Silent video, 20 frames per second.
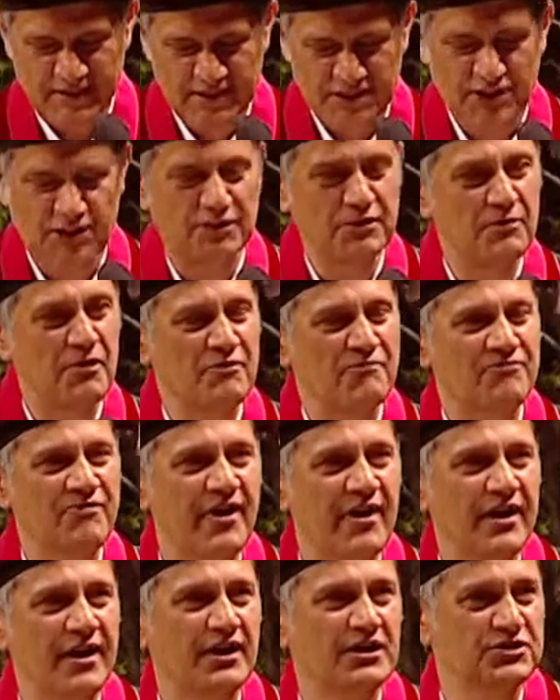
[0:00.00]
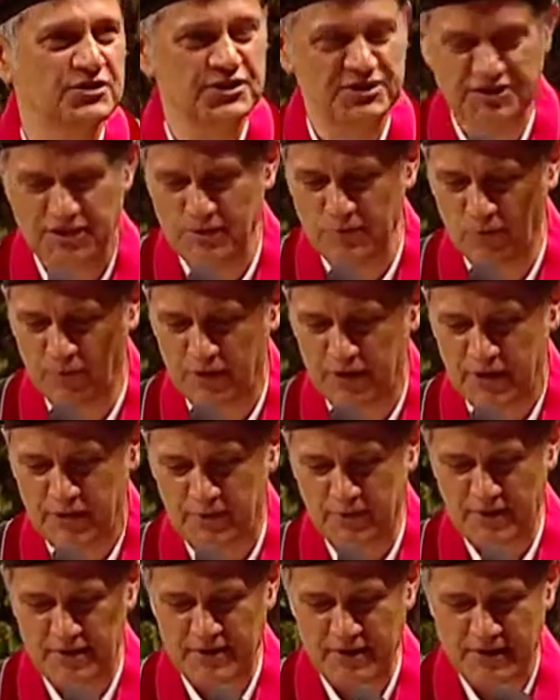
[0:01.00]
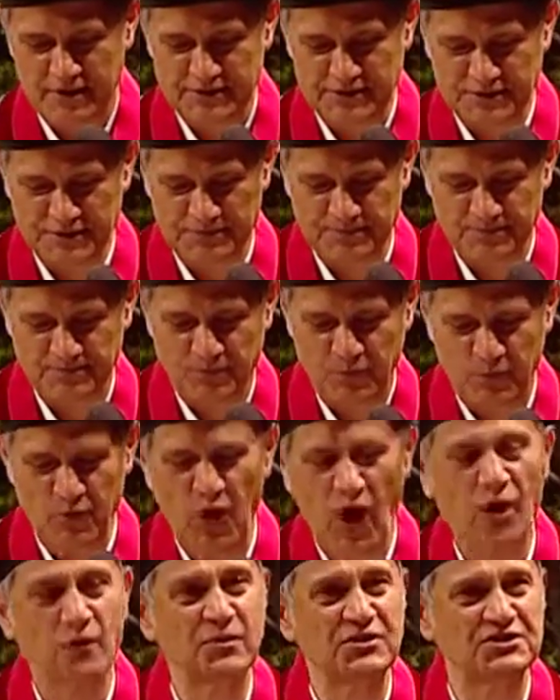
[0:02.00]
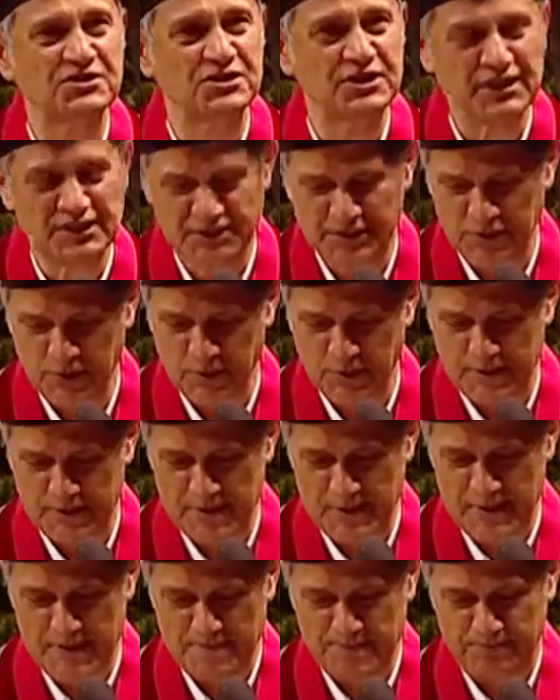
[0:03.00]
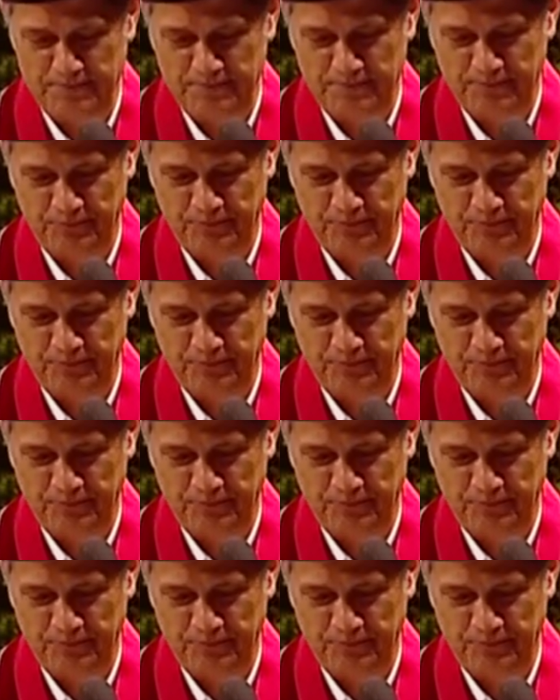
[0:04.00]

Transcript: So they were very interested in working with us. We almost did a deal with them.